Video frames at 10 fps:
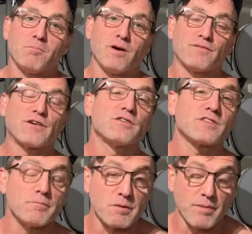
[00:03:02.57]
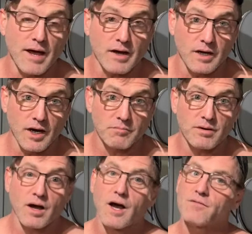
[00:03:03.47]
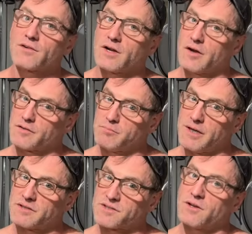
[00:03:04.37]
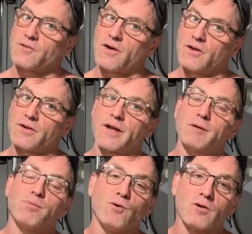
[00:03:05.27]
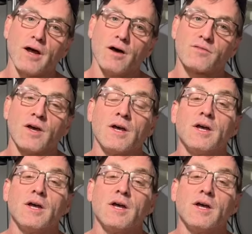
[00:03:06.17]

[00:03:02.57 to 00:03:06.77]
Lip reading: But first, let me back up. I forgot to mention on the underhand pull-downs,